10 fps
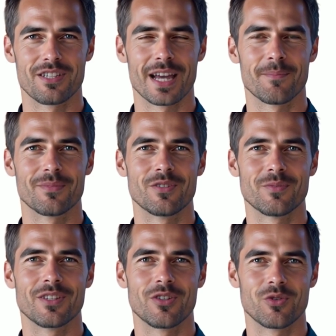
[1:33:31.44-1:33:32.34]
The
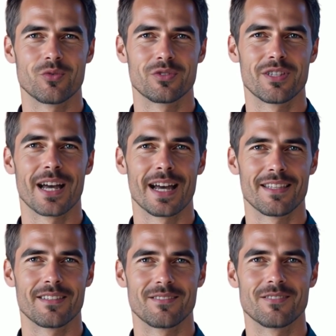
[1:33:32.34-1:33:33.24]
chapter includes
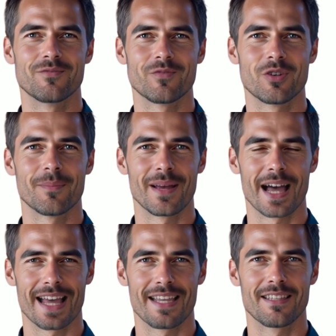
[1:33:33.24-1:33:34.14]
guidance for
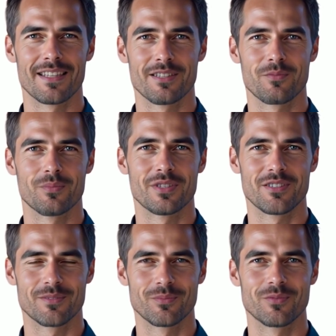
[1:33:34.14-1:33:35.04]
applying these
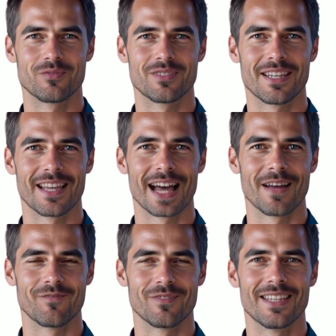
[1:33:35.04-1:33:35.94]
principles in
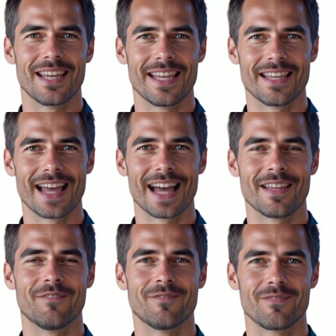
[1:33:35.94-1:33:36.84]
everyday
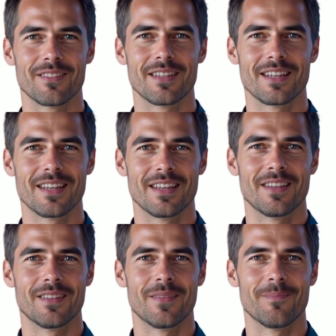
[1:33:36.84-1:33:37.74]
life.
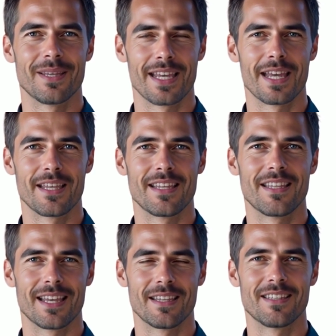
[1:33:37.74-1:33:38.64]
Begin
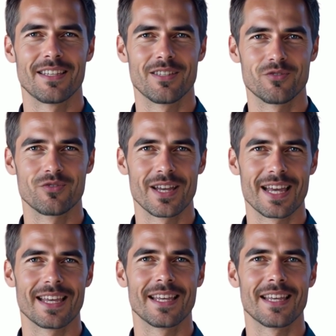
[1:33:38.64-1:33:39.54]
and end each
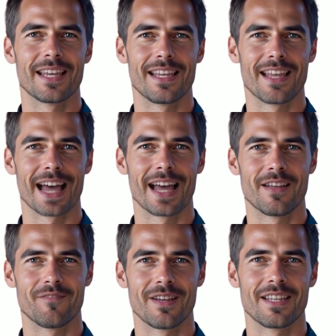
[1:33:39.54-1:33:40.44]
day in
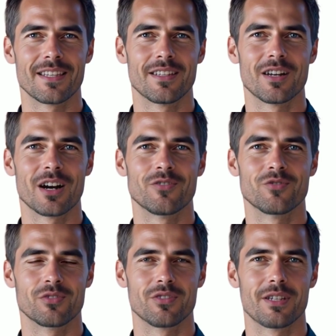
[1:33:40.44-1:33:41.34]
elevated
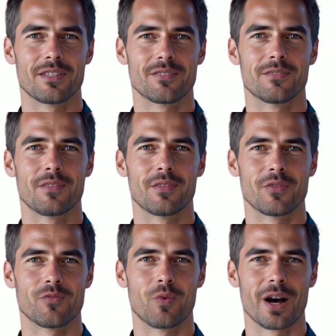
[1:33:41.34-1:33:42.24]
consciousness,
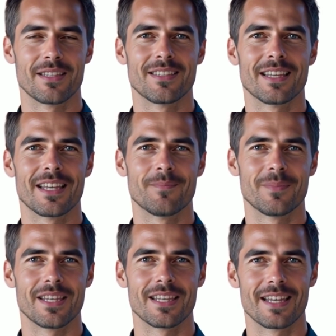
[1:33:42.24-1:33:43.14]
rather than
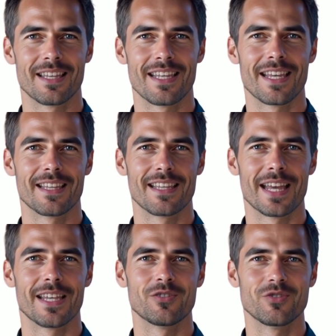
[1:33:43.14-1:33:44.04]
immediately
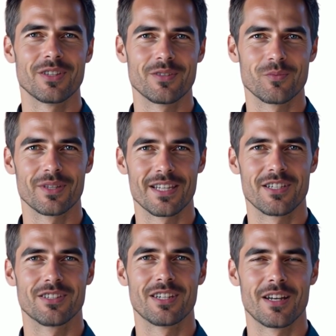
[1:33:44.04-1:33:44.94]
engaging
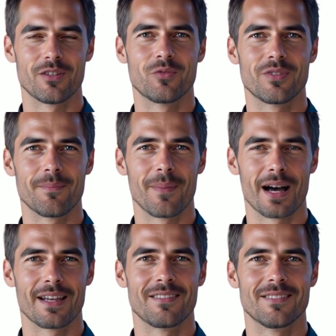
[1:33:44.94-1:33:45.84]
with external
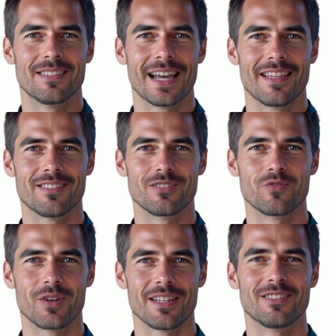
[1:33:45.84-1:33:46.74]
demands and
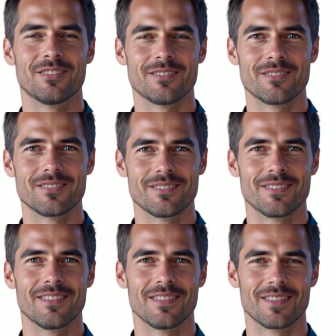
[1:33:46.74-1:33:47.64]

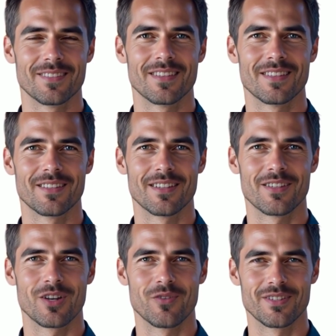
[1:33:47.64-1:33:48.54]
distractions.
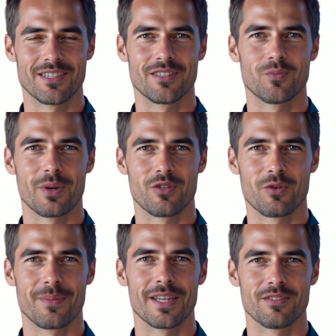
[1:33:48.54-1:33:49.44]
Notice
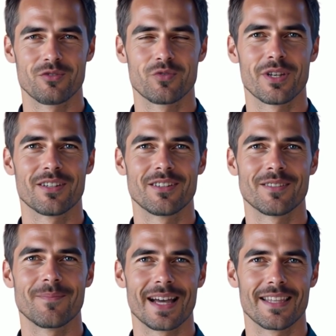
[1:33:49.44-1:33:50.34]
when you're being
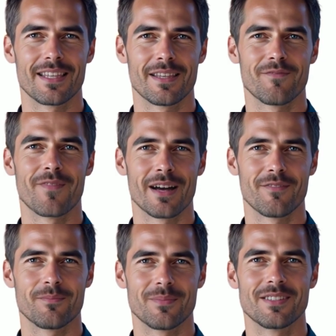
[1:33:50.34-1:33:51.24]
triggered by the
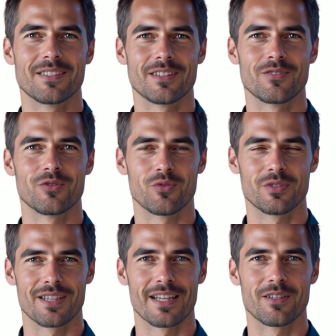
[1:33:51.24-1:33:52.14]
environment and
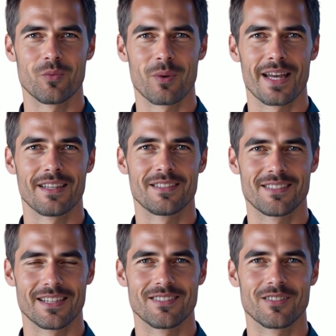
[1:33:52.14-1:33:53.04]
use that
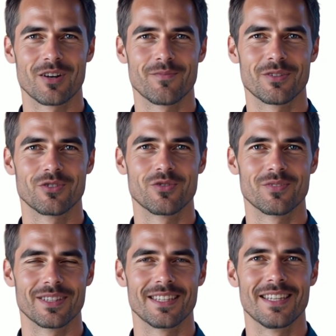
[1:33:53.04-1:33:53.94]
awareness as an
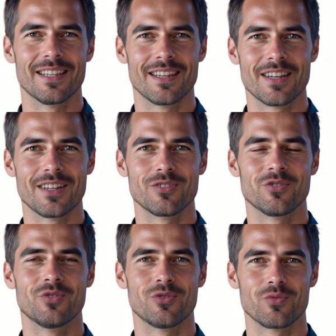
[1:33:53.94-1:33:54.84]
opportunity
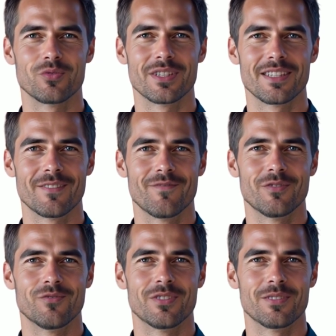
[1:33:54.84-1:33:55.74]
to choose a
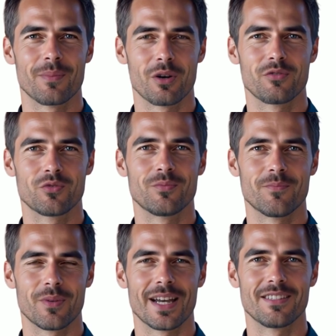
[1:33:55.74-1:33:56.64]
different response.